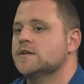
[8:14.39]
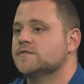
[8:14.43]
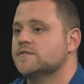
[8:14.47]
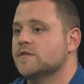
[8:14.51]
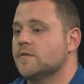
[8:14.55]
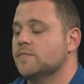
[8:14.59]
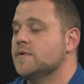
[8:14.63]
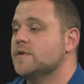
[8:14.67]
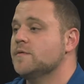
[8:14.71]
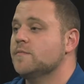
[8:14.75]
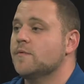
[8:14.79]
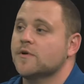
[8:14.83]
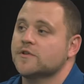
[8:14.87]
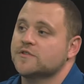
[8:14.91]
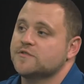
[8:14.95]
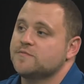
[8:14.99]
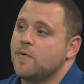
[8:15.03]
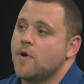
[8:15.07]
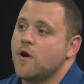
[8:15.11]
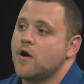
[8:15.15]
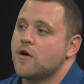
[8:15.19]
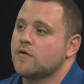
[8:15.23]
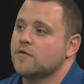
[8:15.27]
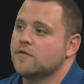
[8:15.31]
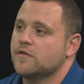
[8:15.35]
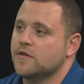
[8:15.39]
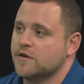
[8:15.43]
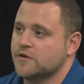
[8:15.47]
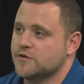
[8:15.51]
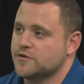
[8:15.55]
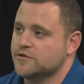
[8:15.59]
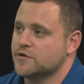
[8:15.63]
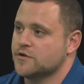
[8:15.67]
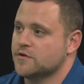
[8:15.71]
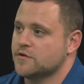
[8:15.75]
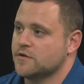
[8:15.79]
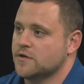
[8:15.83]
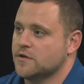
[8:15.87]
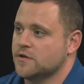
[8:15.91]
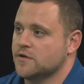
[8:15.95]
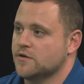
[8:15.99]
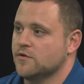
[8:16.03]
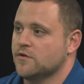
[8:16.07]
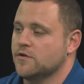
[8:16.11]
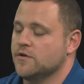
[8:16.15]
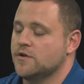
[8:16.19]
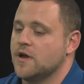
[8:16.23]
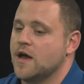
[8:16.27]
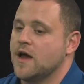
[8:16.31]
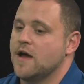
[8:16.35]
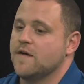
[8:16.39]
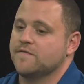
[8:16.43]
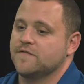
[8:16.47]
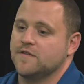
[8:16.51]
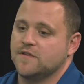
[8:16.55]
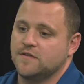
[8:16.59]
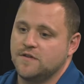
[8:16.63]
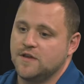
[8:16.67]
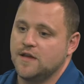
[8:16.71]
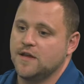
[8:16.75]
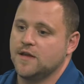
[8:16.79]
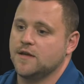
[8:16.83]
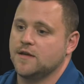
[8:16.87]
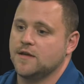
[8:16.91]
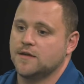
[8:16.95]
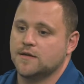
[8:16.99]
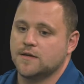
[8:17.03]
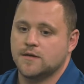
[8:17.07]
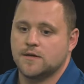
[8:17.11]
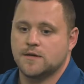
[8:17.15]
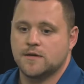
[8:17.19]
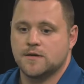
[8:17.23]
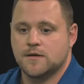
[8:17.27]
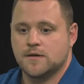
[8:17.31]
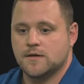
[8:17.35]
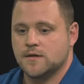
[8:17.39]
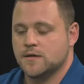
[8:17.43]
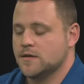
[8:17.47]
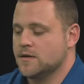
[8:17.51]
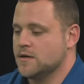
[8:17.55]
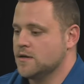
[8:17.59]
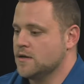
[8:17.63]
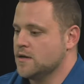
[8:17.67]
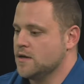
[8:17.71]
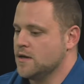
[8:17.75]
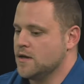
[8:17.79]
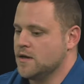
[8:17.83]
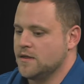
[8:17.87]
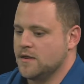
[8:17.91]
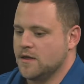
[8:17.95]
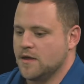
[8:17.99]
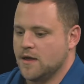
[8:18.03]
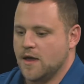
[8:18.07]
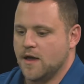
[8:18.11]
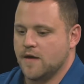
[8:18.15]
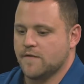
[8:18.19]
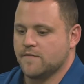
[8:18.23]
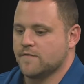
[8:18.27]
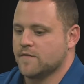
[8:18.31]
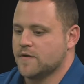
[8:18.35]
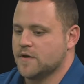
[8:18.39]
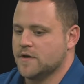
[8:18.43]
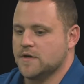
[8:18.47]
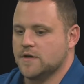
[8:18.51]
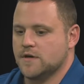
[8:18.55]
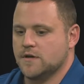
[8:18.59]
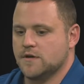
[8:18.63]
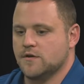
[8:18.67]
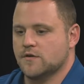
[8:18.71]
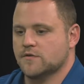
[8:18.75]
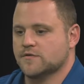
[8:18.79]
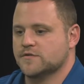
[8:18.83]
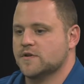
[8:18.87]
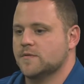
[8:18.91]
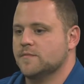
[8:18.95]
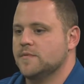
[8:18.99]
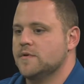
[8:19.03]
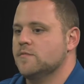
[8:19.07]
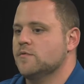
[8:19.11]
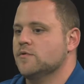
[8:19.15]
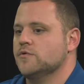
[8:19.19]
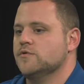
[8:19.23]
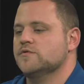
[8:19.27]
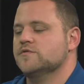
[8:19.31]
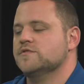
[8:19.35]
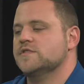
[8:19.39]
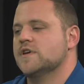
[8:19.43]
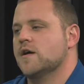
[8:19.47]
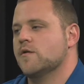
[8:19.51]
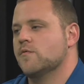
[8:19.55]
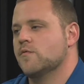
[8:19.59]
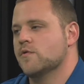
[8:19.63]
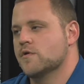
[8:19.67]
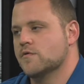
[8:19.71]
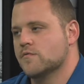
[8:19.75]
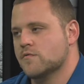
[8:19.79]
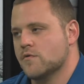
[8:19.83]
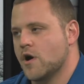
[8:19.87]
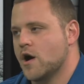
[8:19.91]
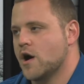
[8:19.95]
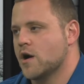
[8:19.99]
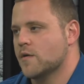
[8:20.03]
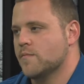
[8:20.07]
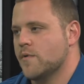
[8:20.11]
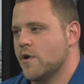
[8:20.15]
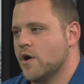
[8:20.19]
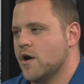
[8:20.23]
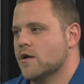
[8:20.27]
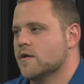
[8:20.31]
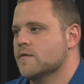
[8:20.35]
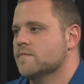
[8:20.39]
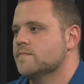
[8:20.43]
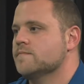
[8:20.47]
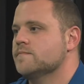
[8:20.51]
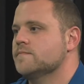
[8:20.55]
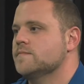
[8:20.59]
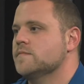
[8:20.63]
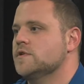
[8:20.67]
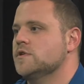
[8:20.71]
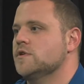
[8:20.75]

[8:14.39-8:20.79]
Some people, it's part of their journey. You have to take some people use that word rock bottom.